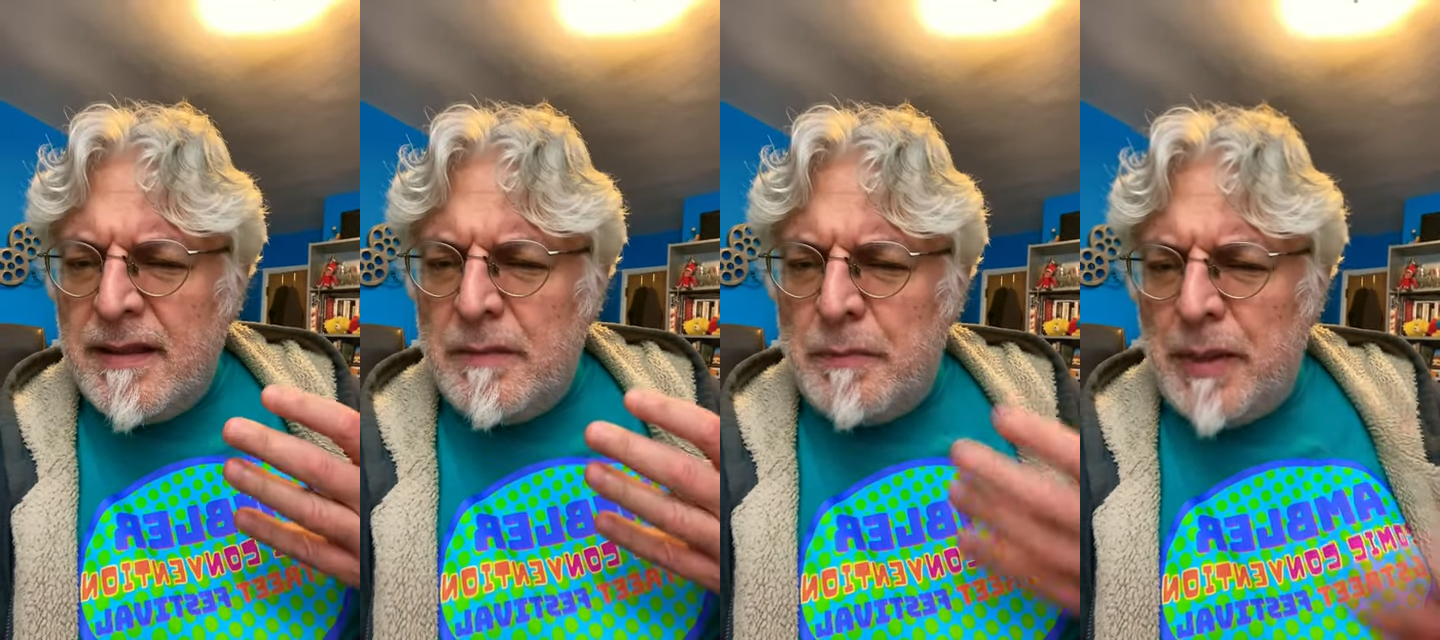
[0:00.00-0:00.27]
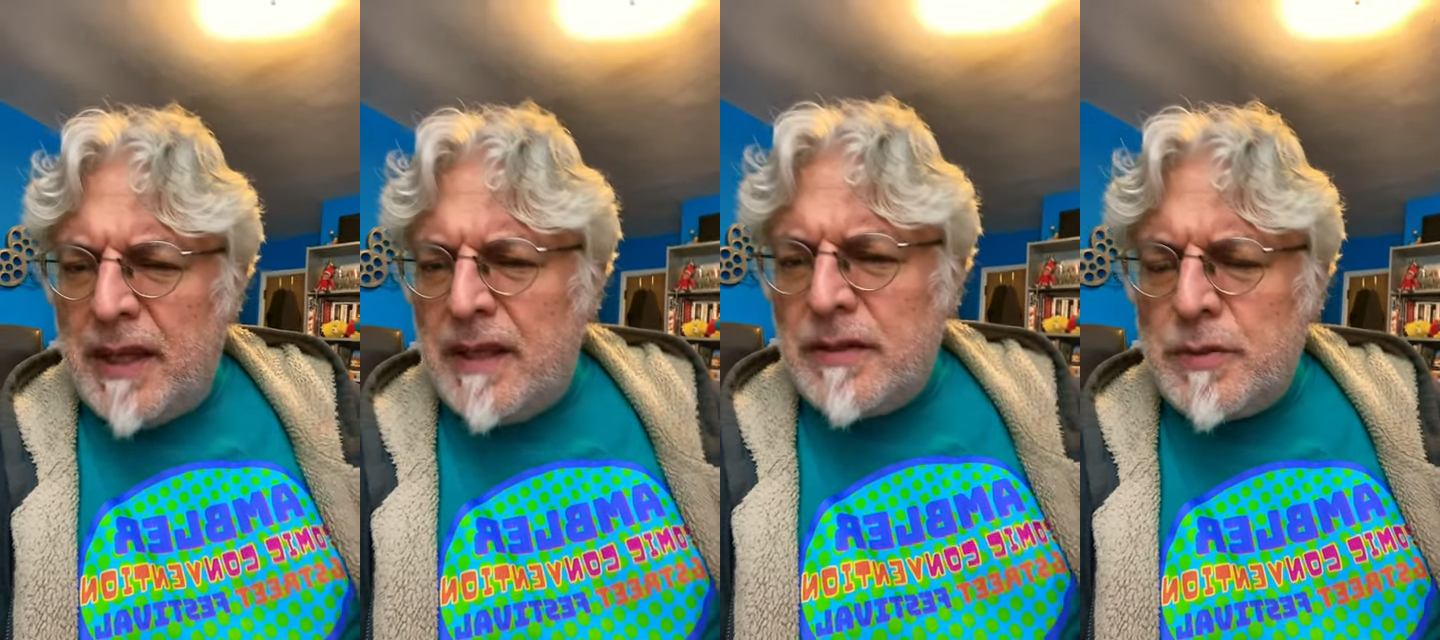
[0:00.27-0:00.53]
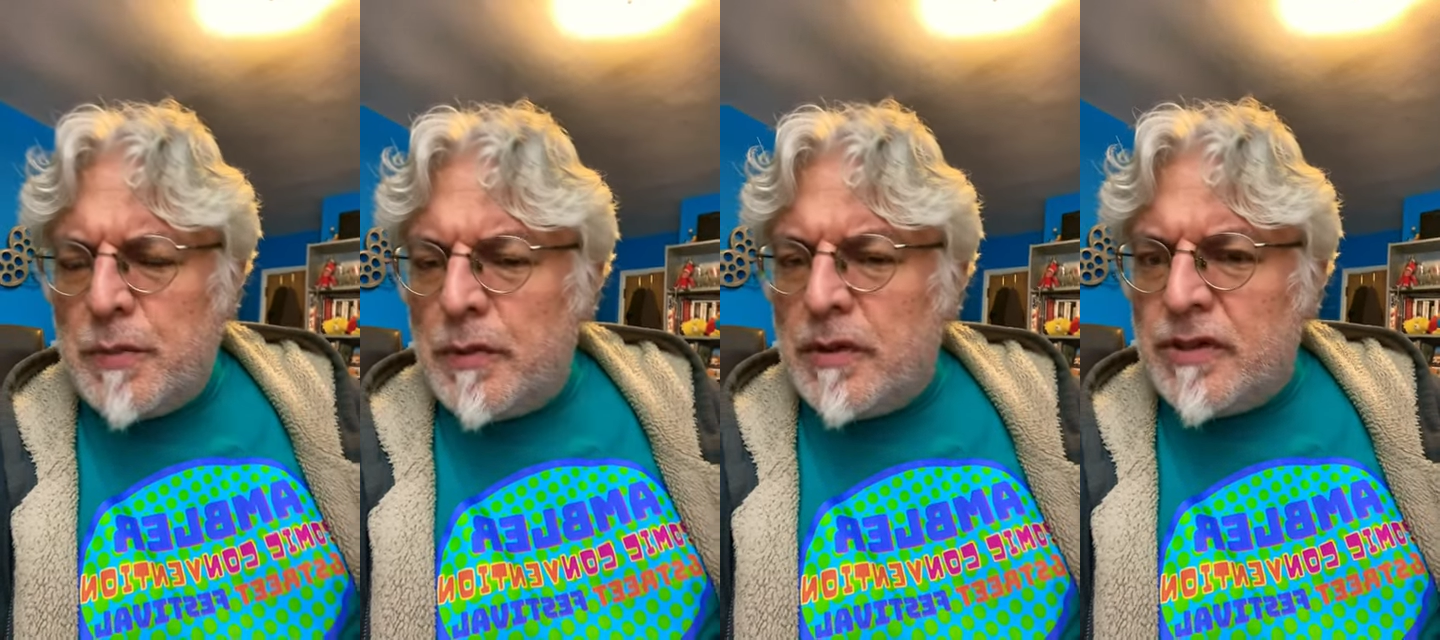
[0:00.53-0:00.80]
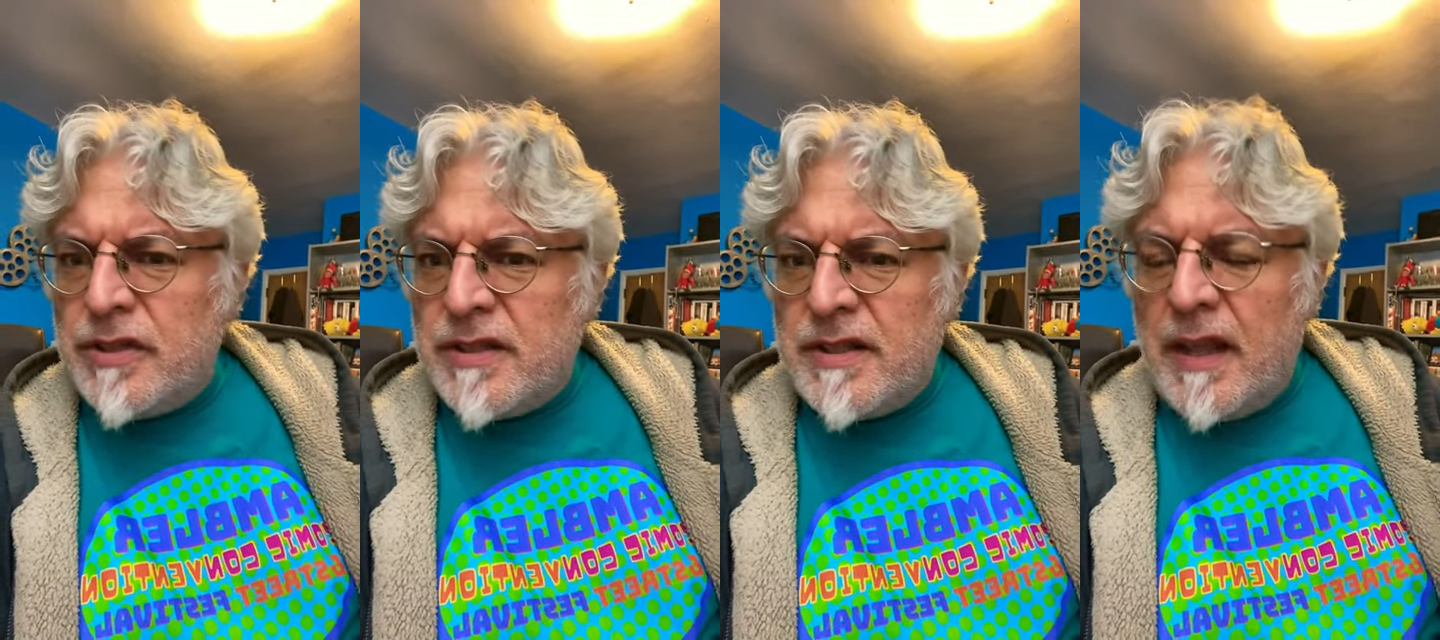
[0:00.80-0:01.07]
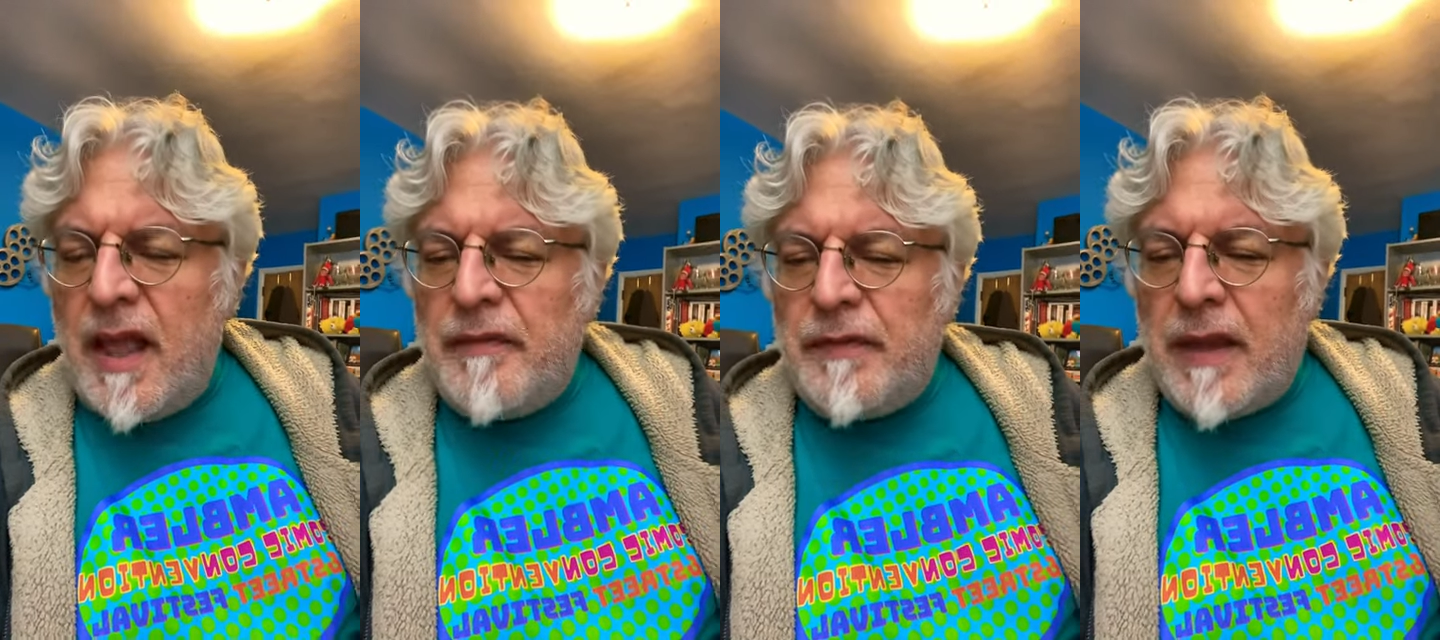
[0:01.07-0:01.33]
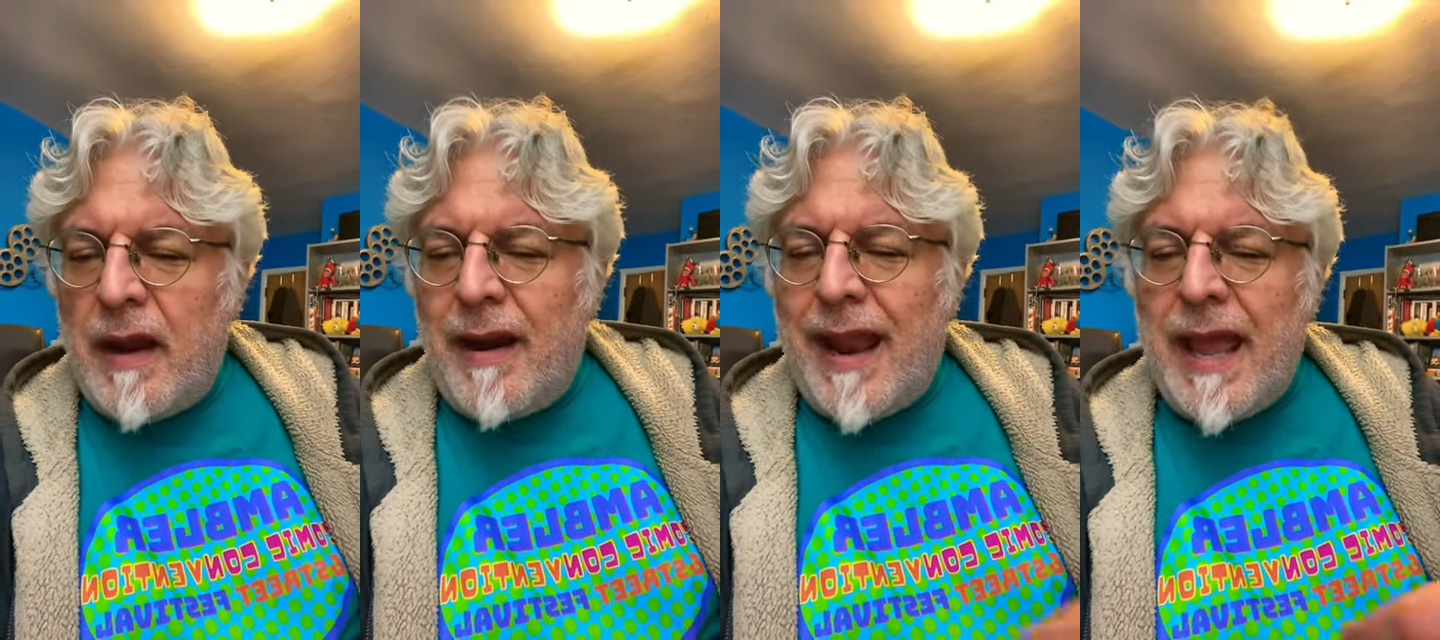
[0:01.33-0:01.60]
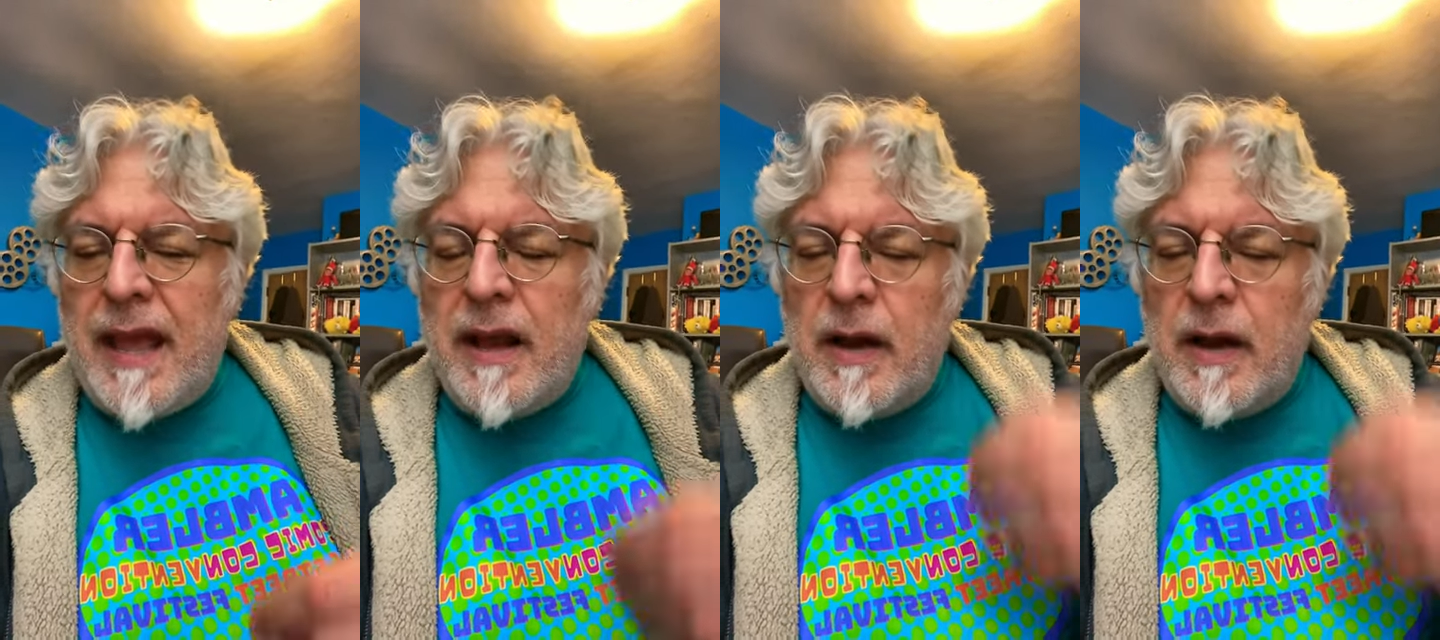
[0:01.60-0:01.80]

the pigs were just left there.